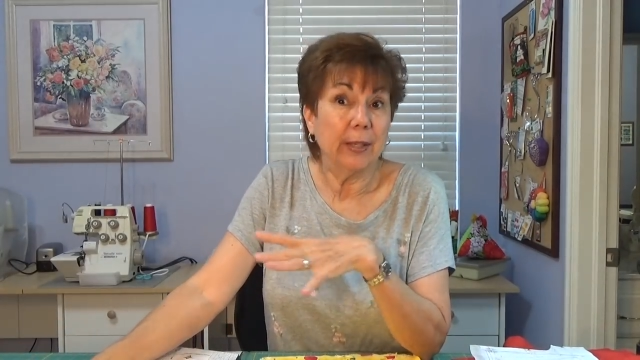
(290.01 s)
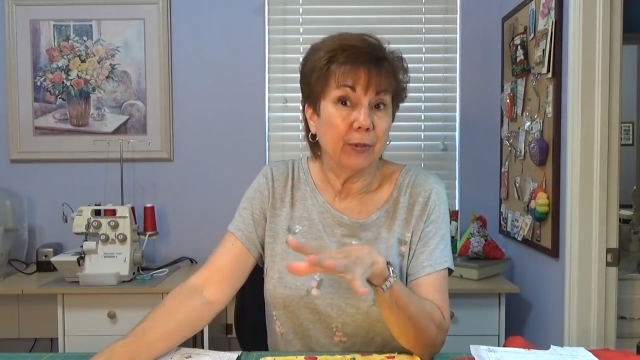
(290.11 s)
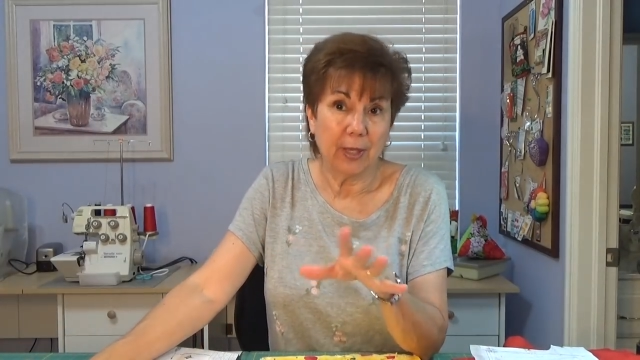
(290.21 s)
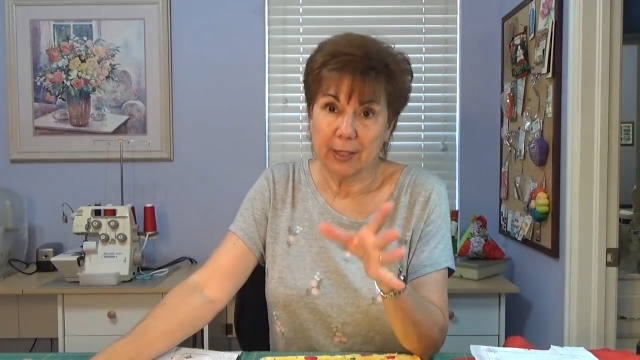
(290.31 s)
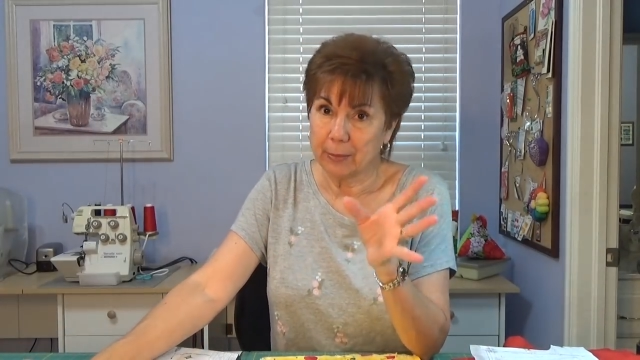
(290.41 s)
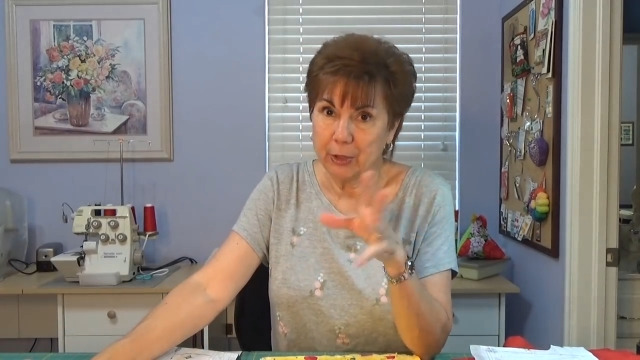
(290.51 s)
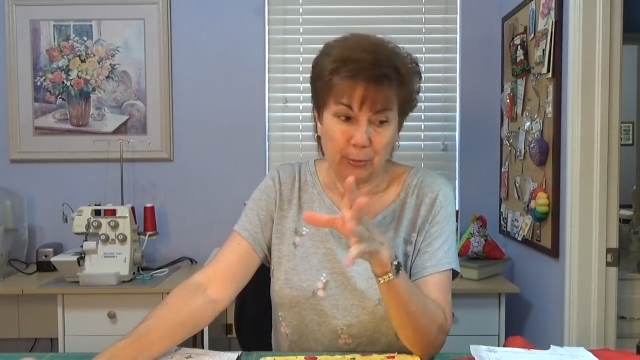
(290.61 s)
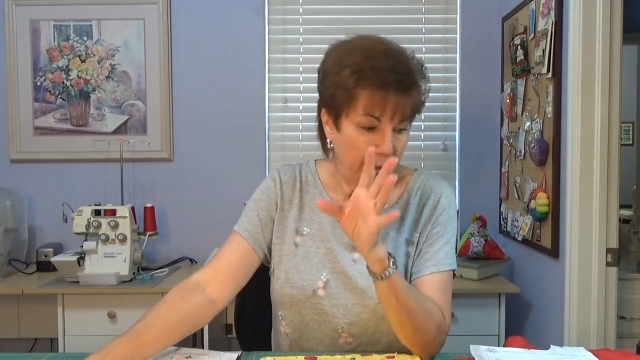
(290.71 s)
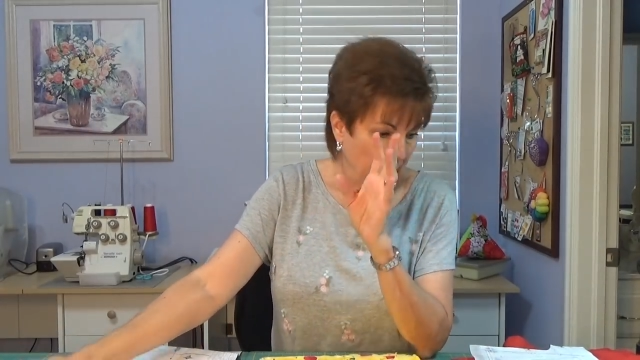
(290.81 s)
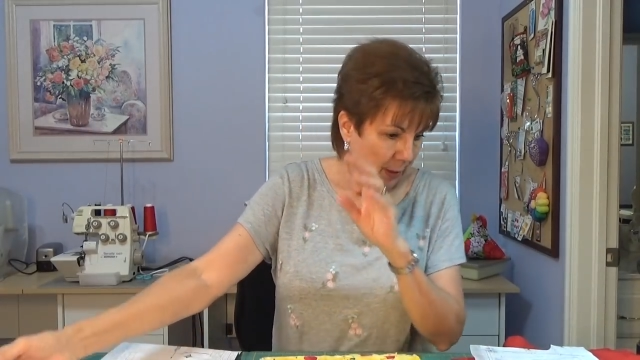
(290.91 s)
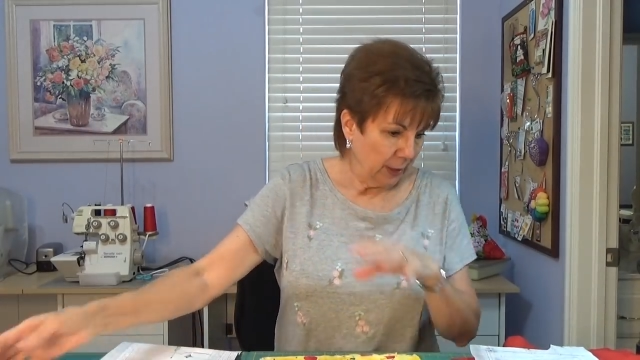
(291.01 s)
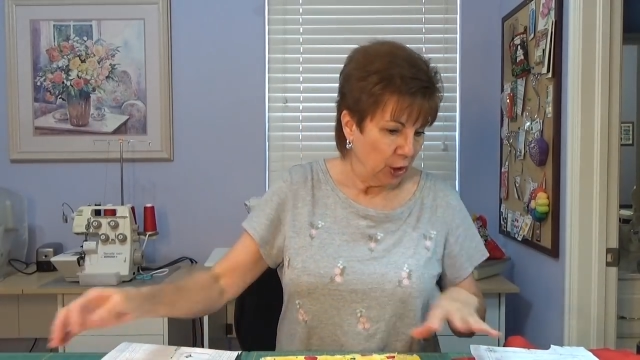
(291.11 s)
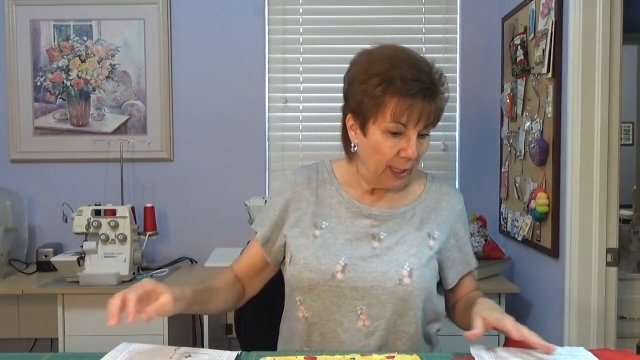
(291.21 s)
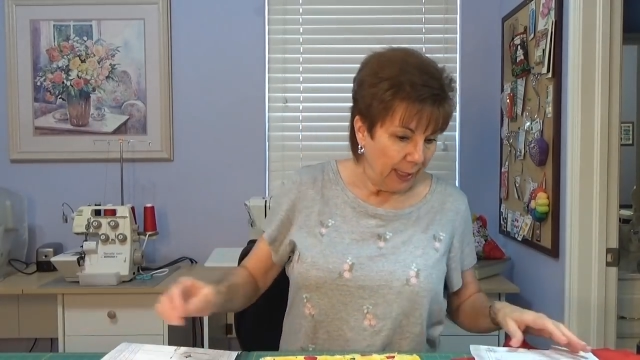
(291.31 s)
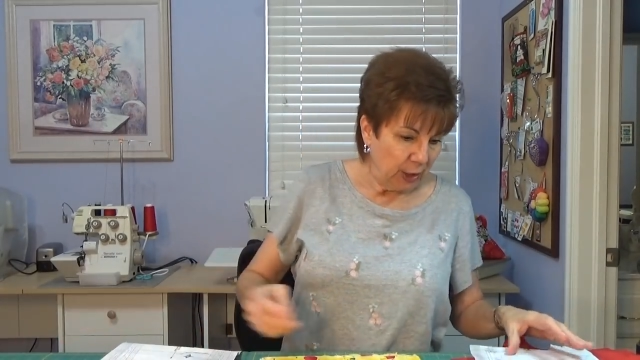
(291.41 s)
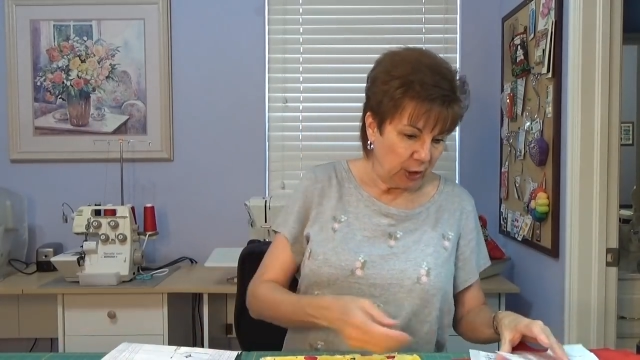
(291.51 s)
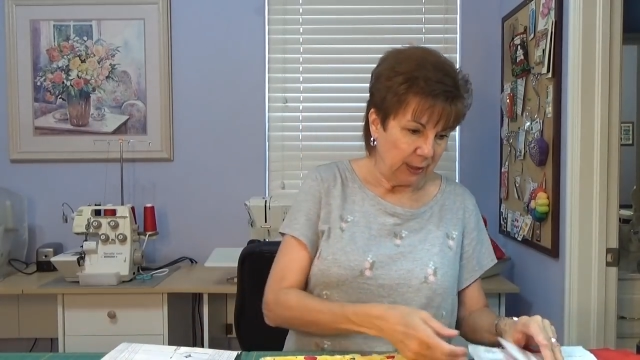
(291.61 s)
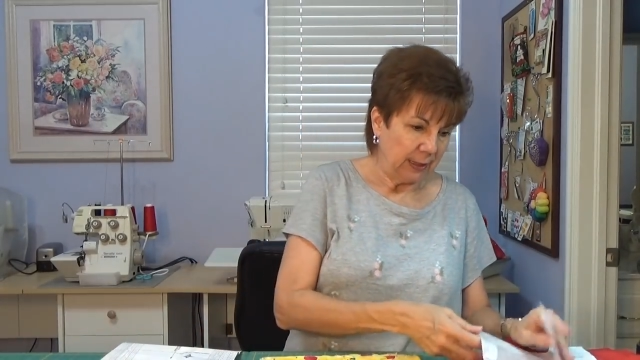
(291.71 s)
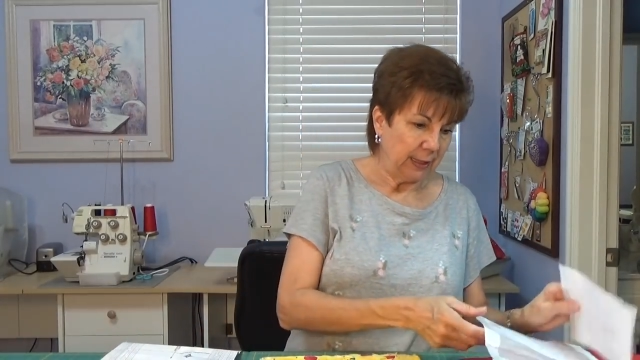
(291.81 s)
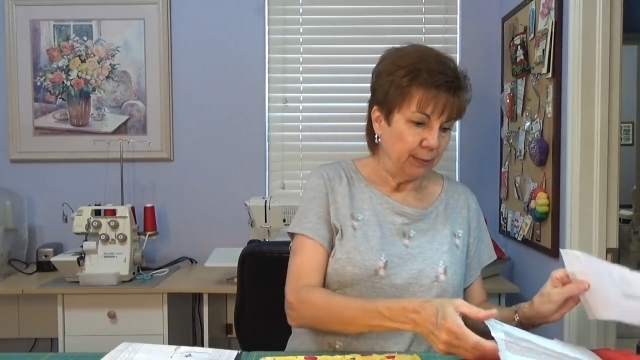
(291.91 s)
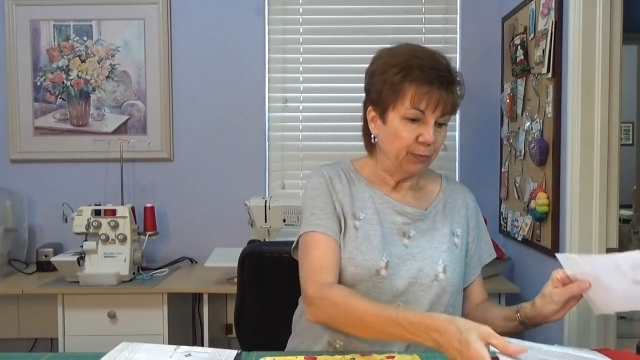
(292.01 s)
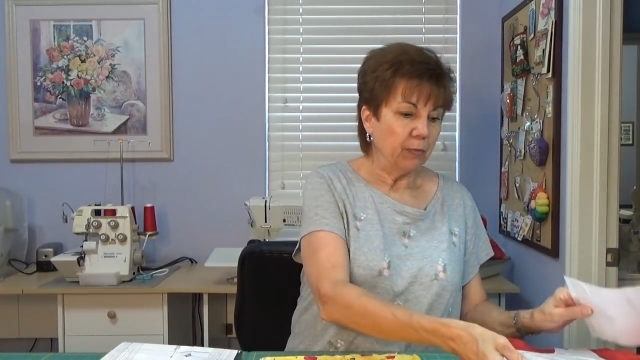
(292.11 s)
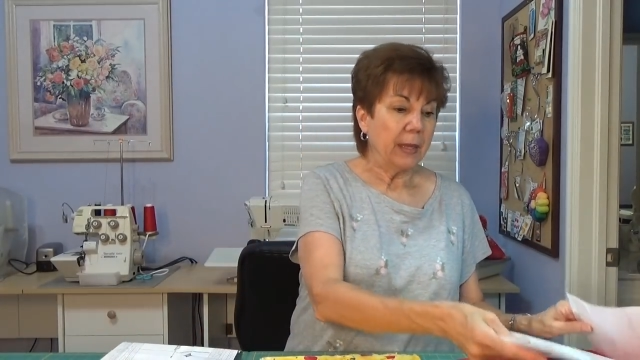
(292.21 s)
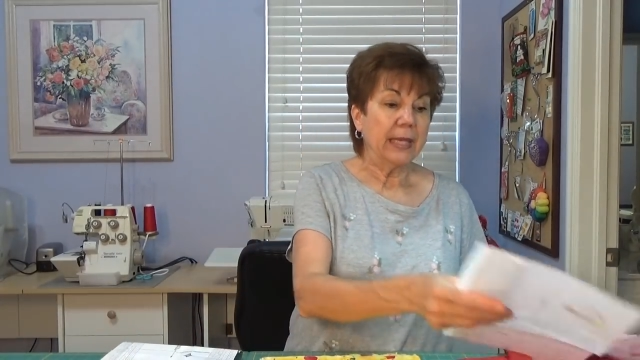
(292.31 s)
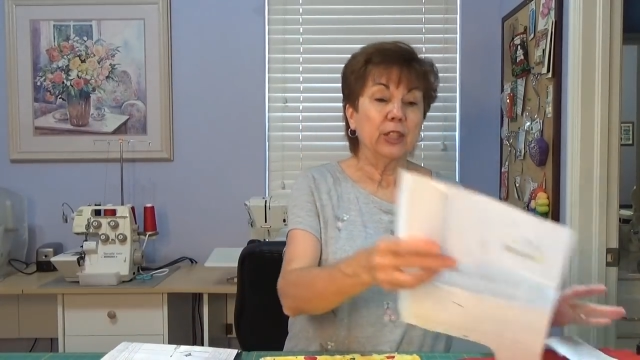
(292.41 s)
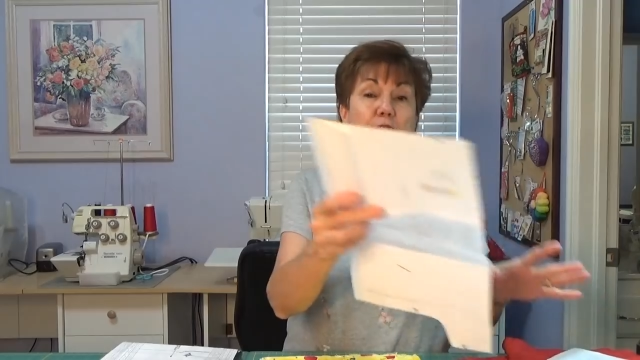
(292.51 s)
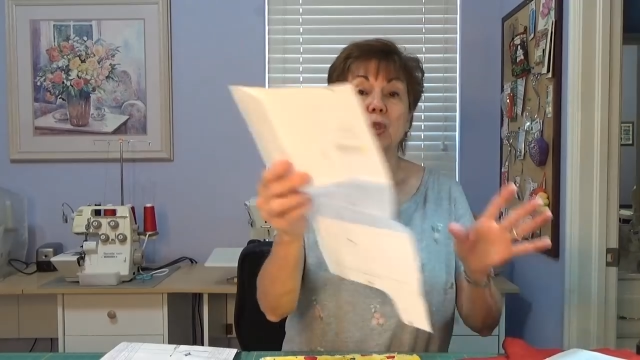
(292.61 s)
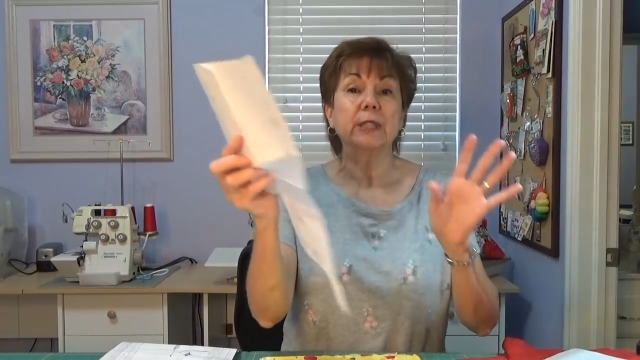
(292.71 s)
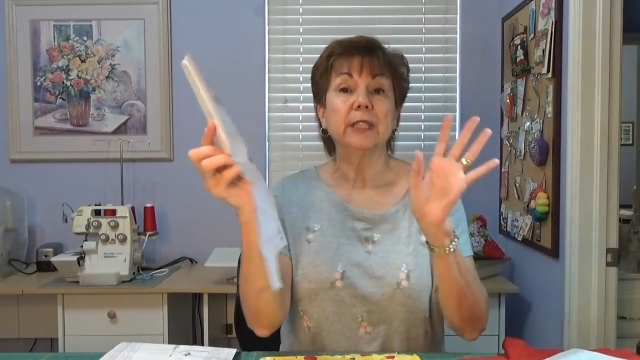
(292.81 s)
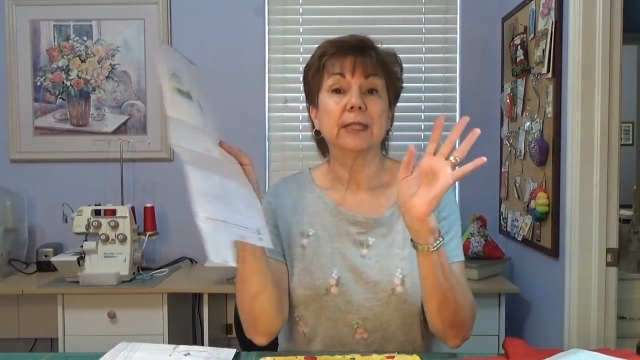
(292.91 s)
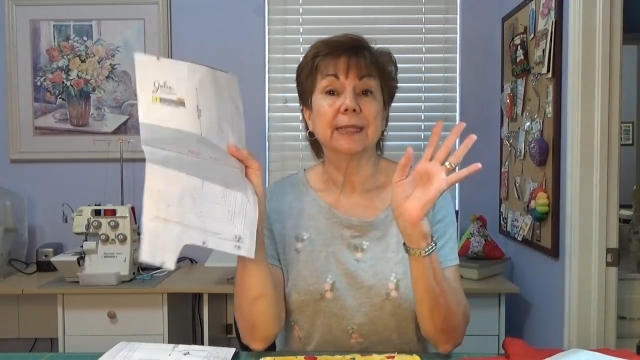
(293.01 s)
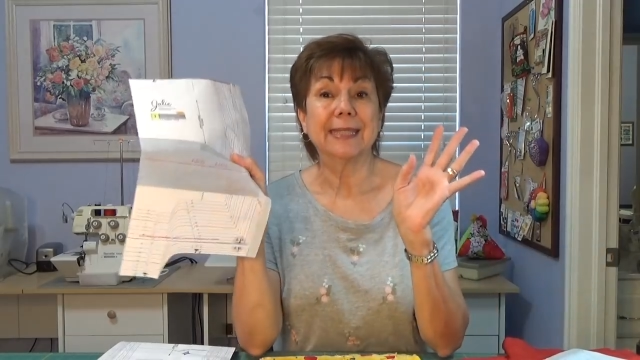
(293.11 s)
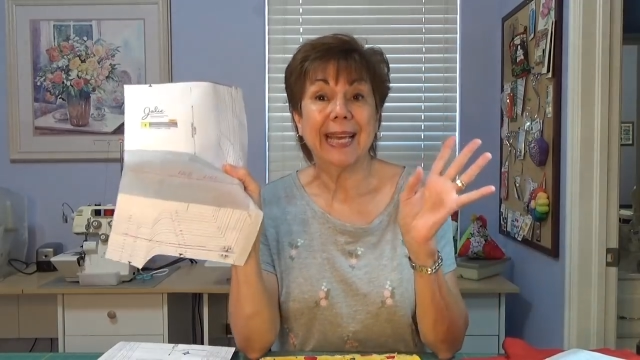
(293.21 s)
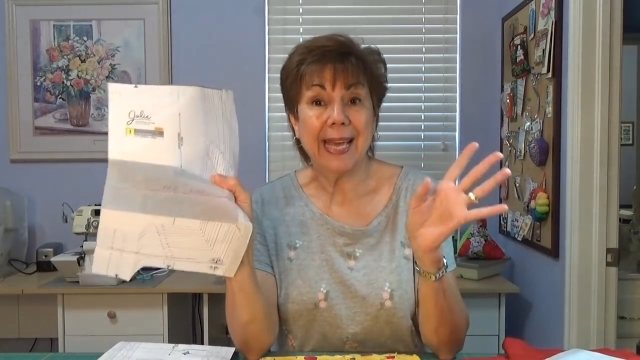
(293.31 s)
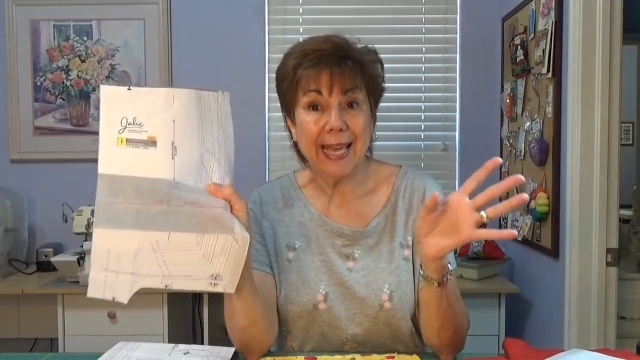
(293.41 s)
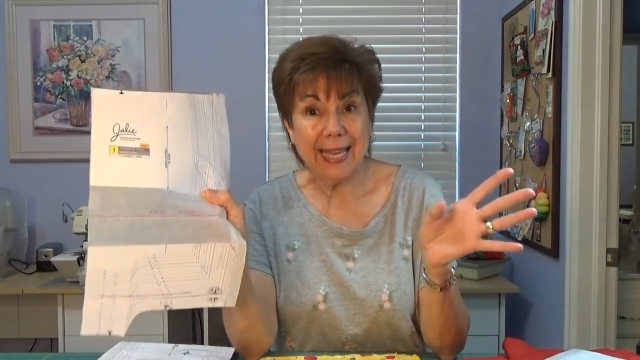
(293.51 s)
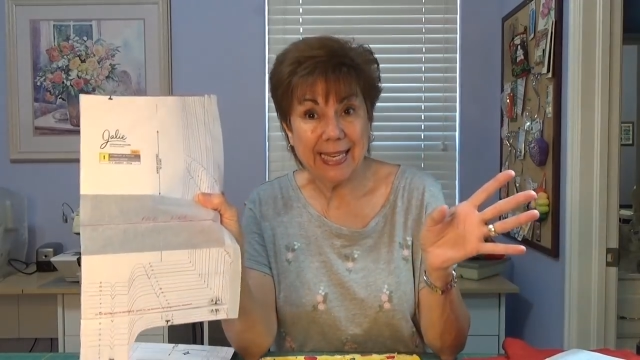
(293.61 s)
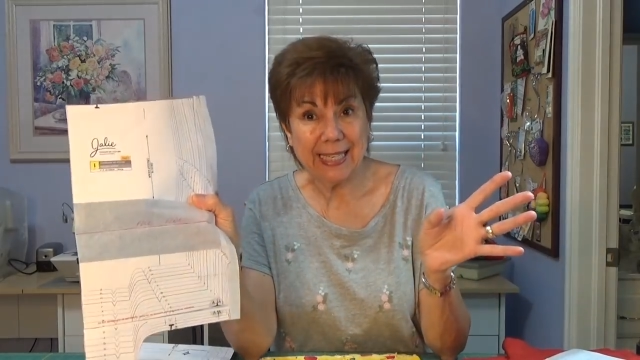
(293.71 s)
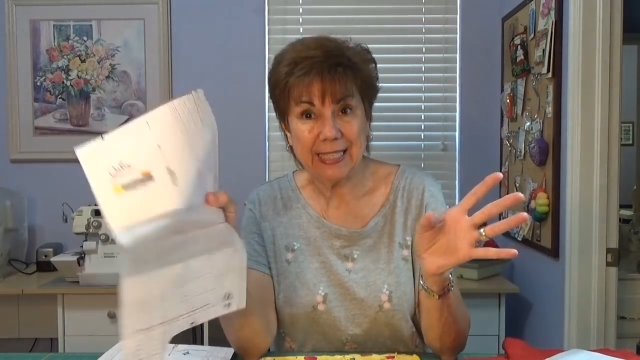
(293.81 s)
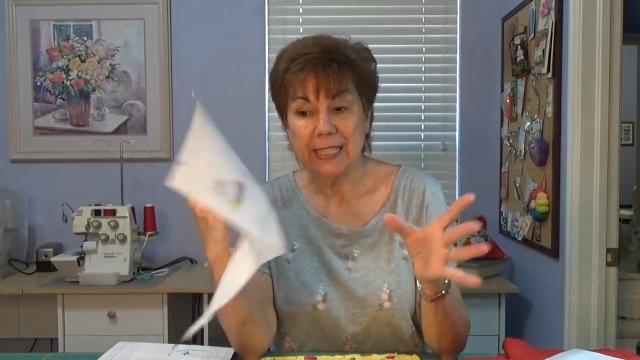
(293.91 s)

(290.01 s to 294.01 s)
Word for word: if you're like me and you make all these changes, is you need to take